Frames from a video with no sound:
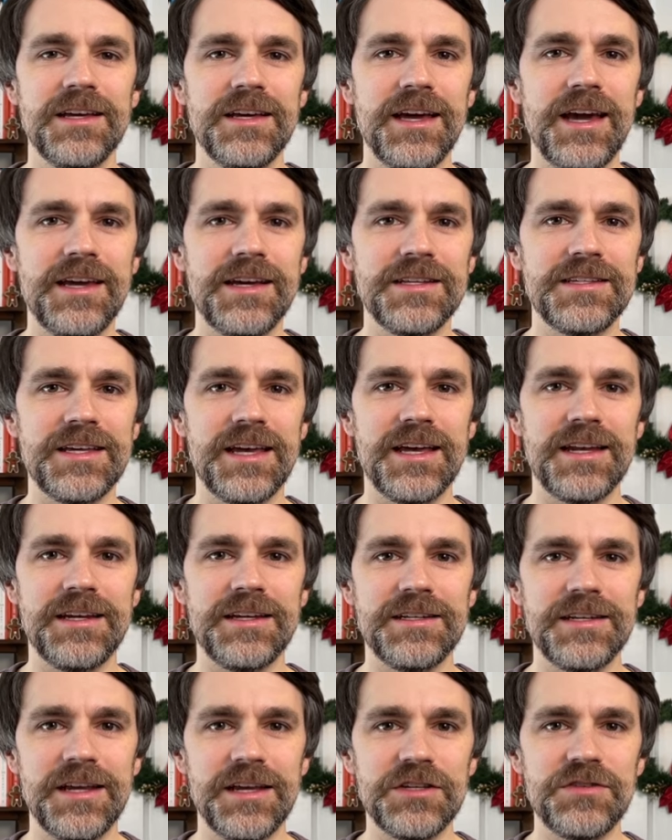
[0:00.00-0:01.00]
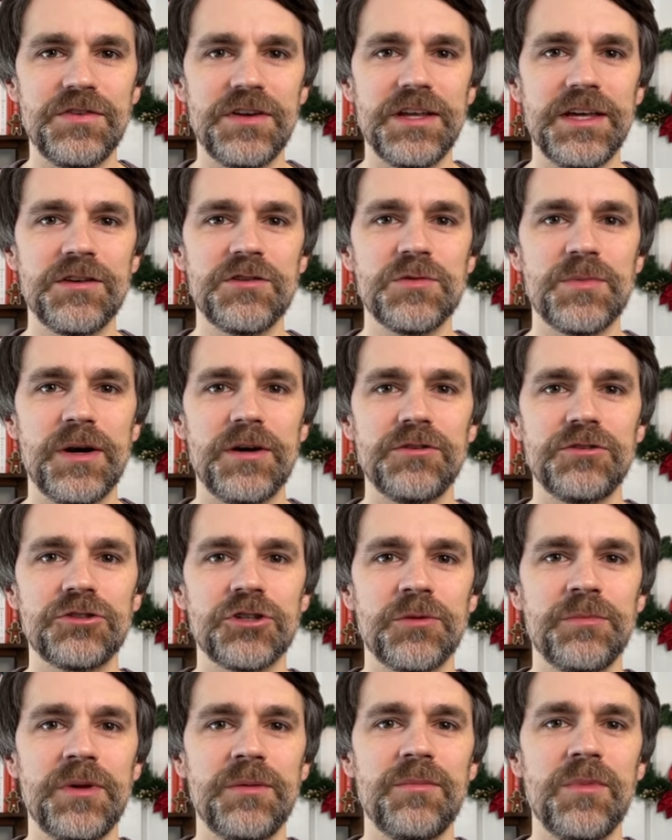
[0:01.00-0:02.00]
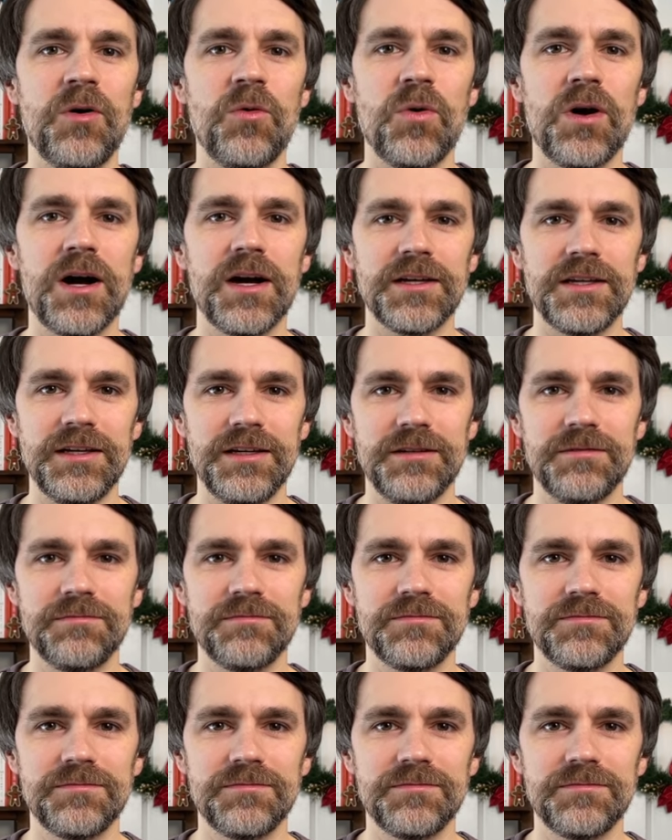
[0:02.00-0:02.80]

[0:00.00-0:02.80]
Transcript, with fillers: Hey, it's Andy. Today's video is about German Milwaukee.